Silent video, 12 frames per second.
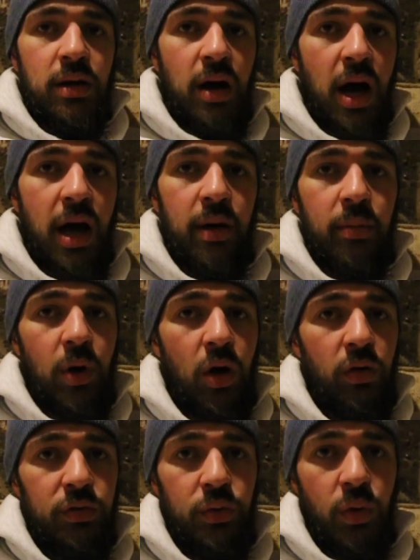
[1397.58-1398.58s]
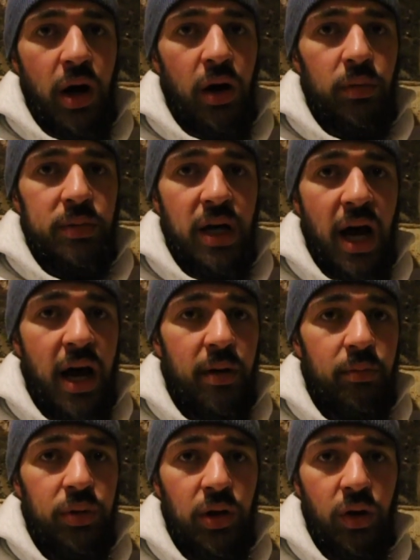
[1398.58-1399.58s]
I am overwhelmed. I
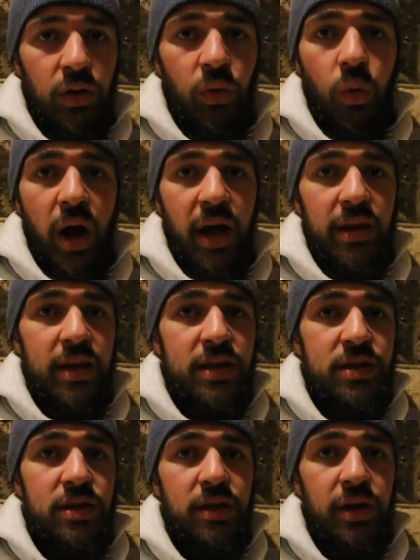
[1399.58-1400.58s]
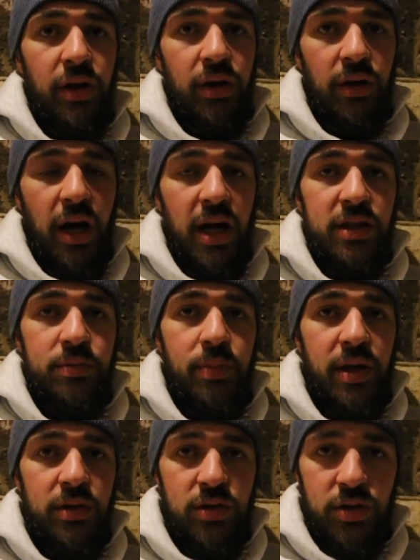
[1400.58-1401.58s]
am blown away. This year has
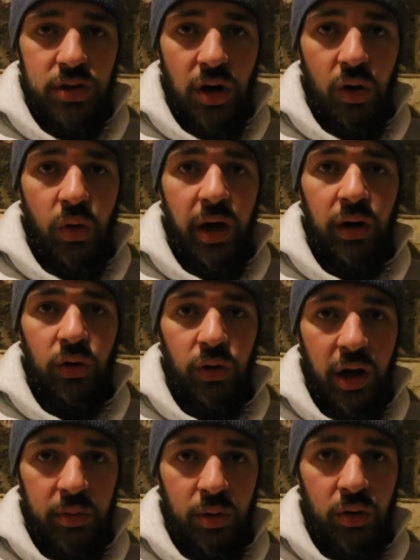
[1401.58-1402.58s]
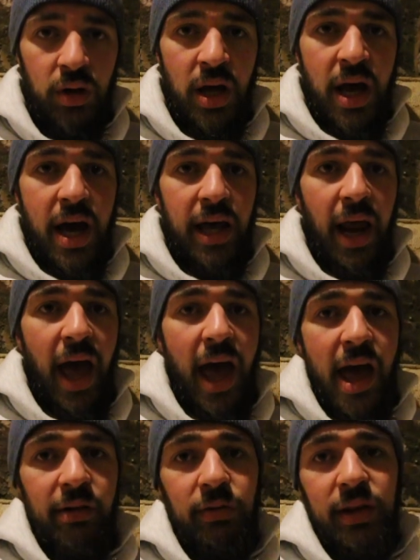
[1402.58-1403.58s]
been so incredible, and
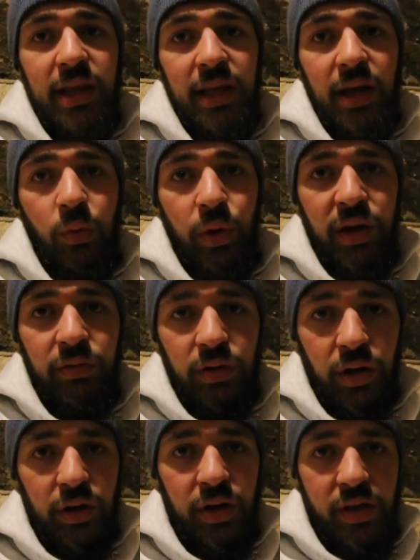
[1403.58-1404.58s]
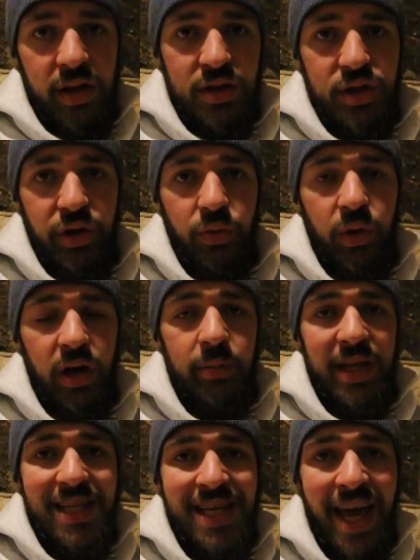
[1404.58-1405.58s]
everything that we have learned this year, we're going to
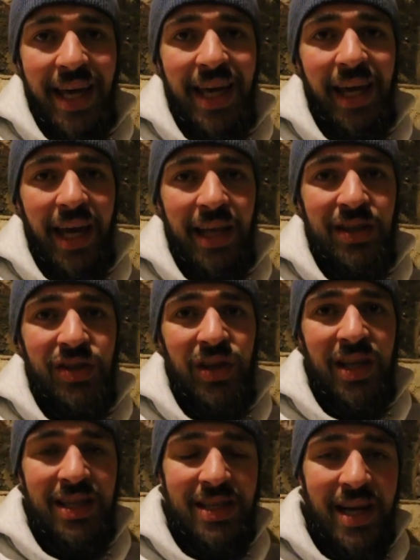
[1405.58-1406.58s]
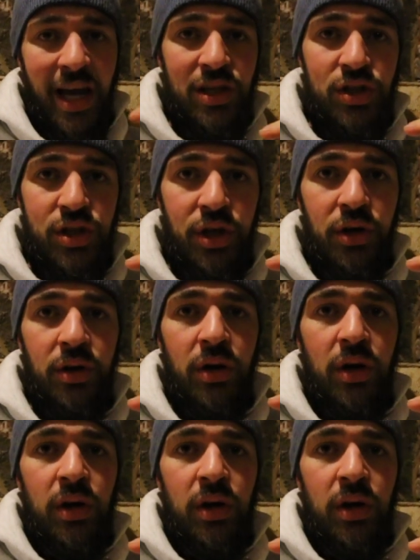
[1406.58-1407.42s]
be taking into this next year